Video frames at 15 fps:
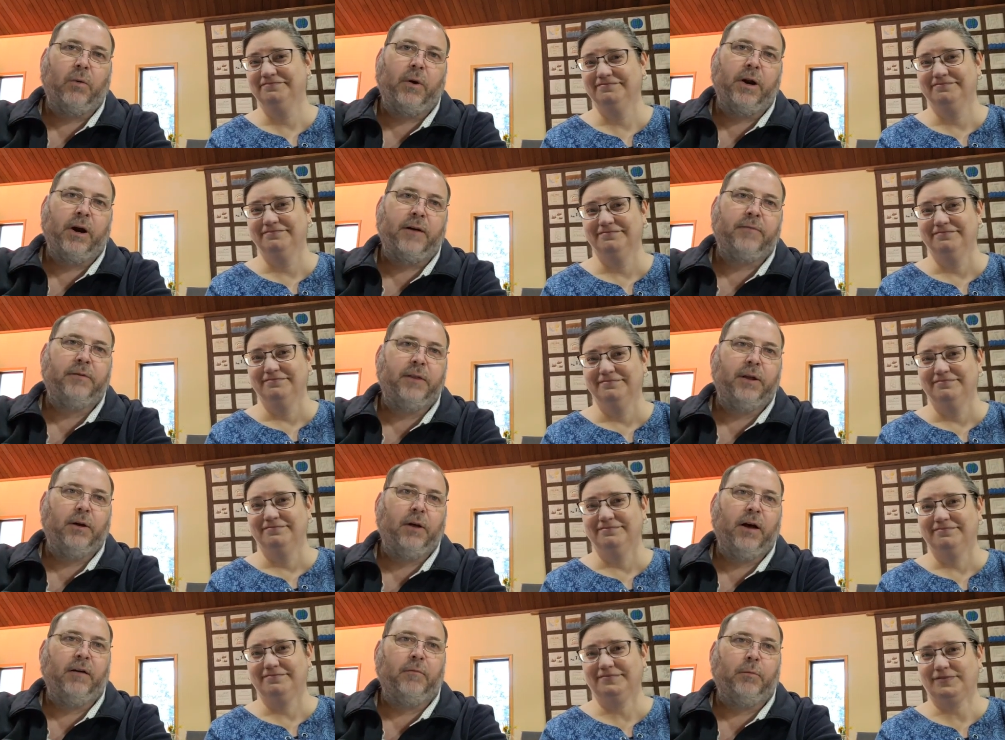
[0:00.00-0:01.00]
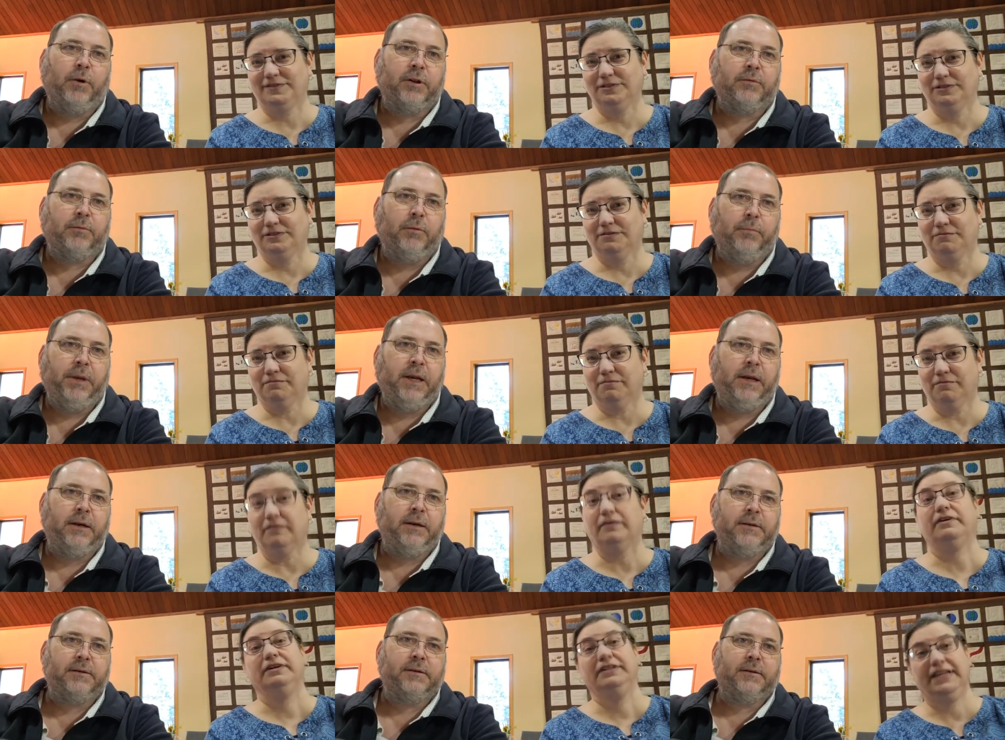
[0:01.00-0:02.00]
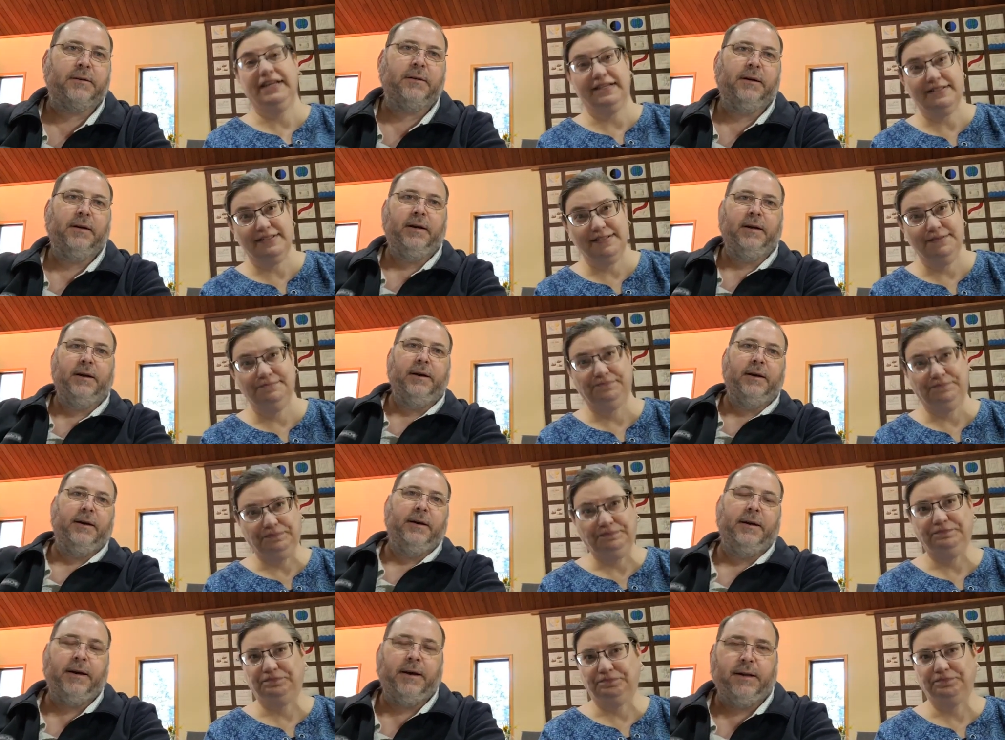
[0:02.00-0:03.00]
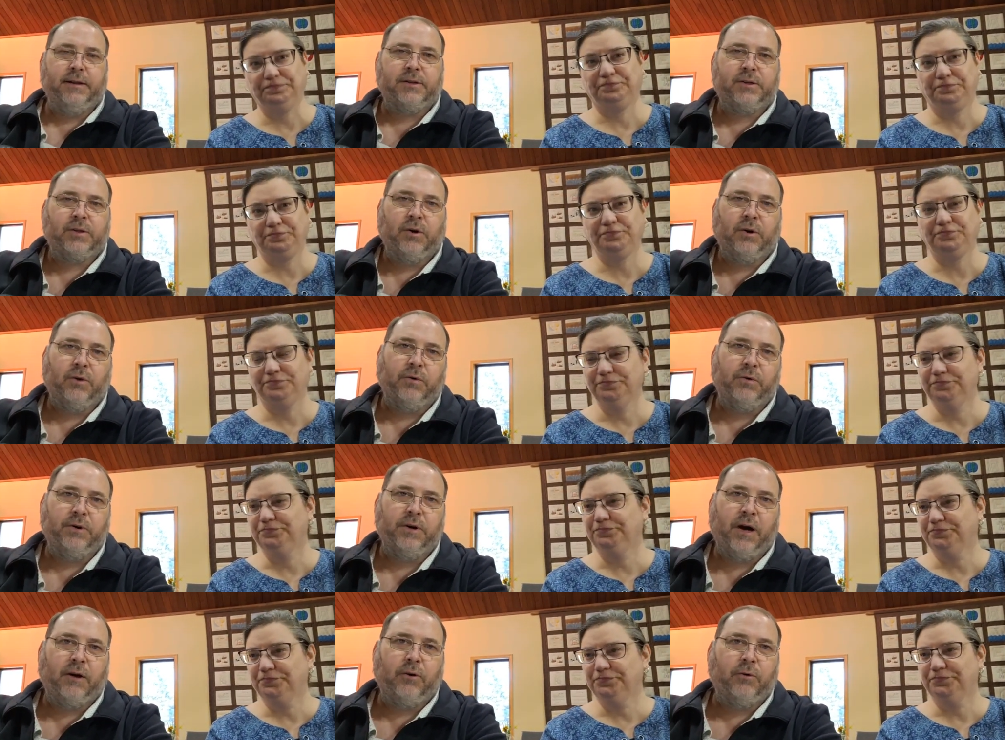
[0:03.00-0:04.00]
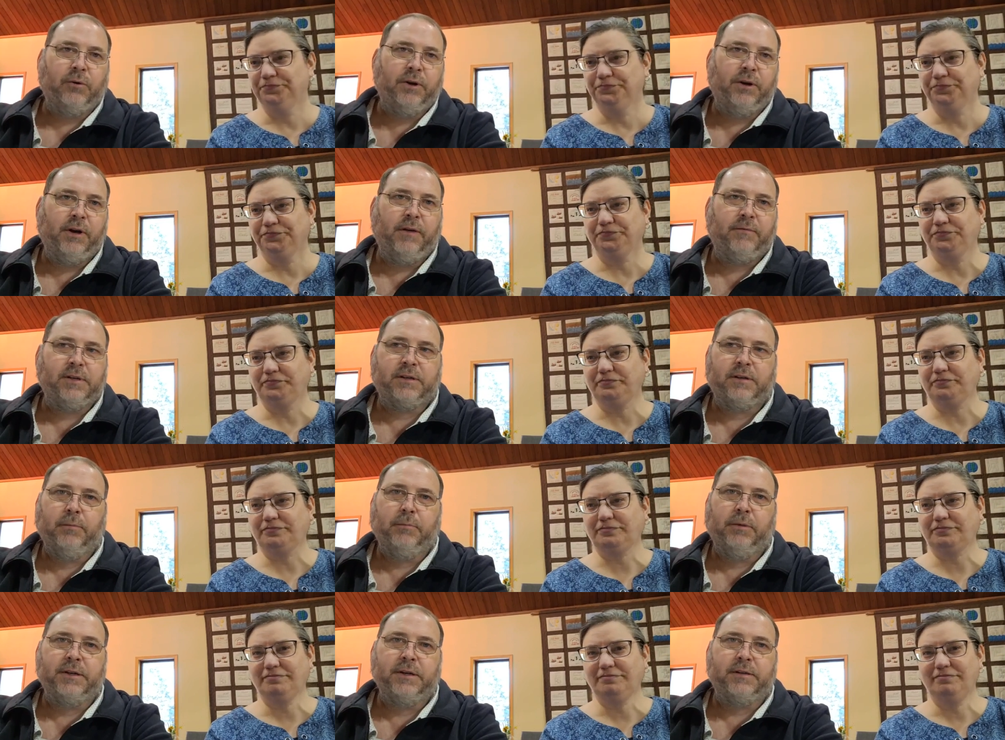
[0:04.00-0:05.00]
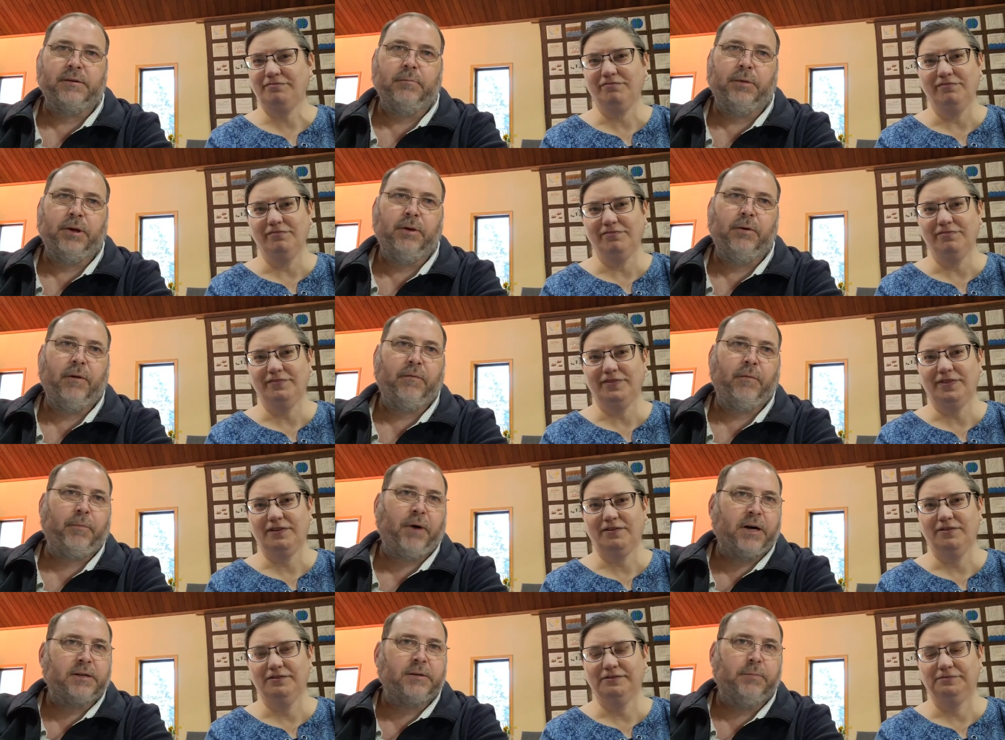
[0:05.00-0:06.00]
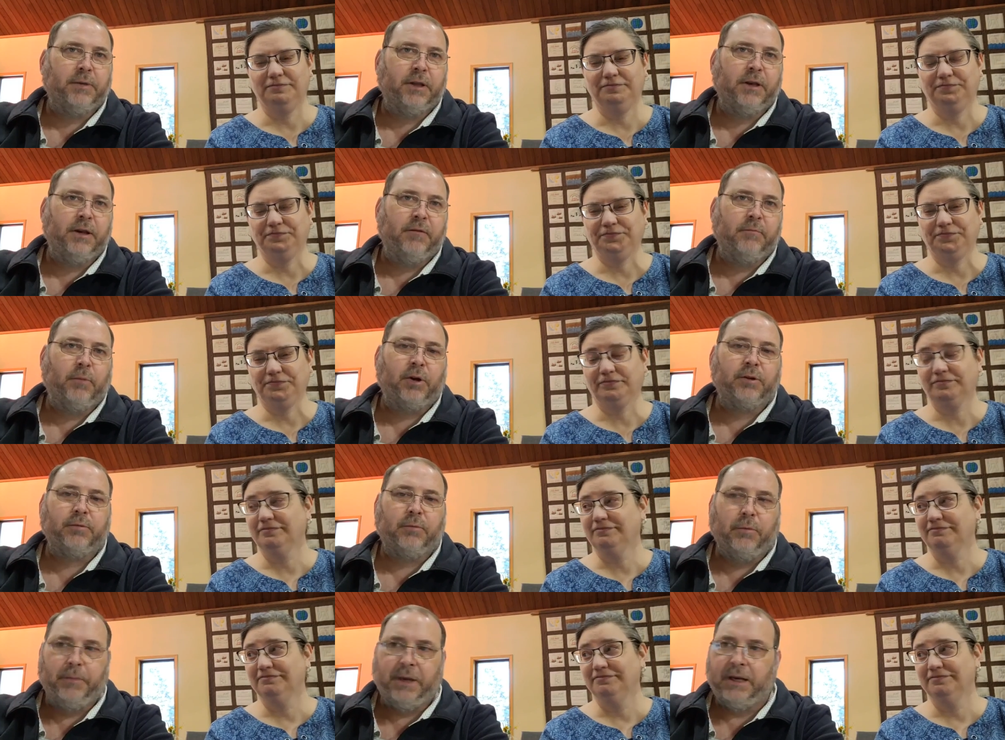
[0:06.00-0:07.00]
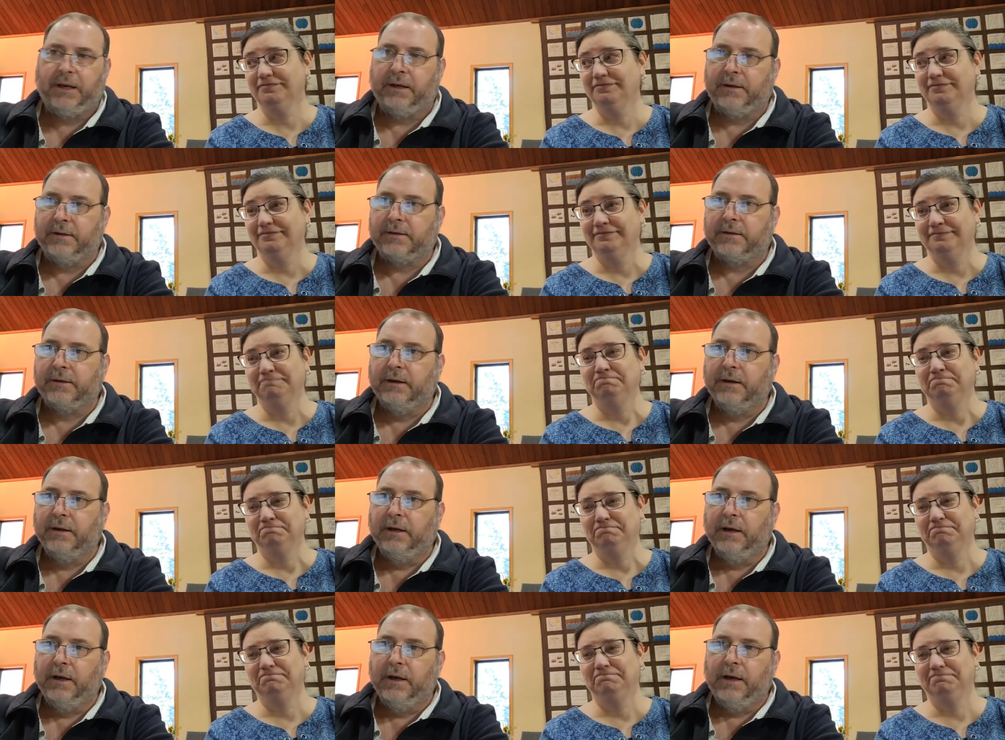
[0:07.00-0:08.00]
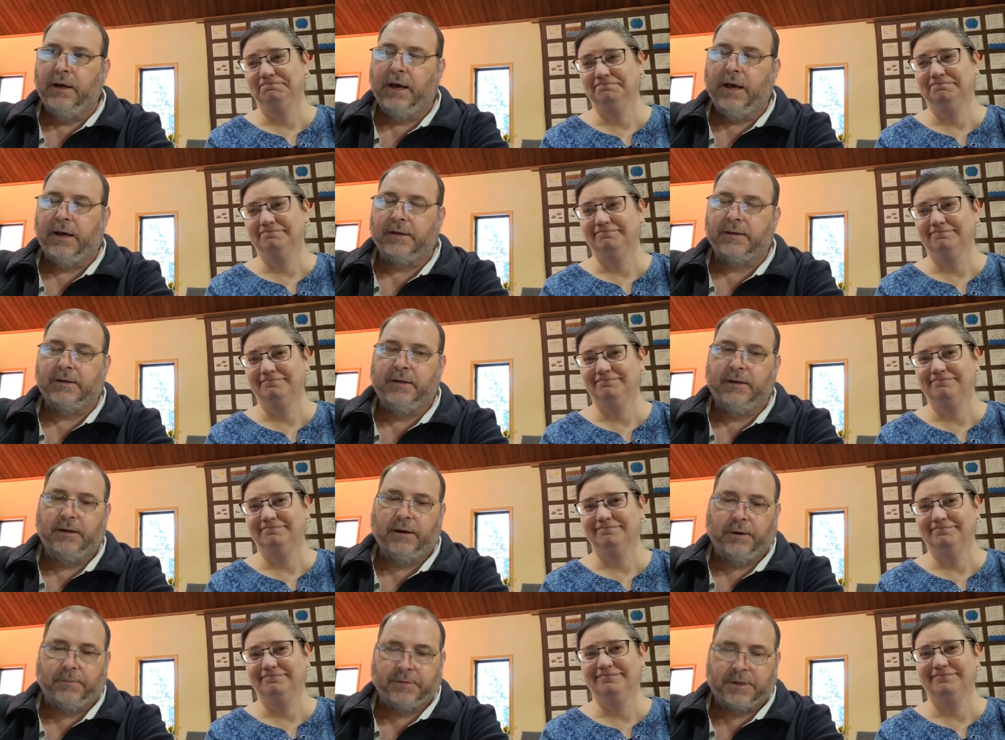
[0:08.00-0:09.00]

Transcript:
Speaker 1: quite often they'll have multiple meanings. Yes. And so not only do you have the symbolism, but you have the possibility of multiple meanings as he um,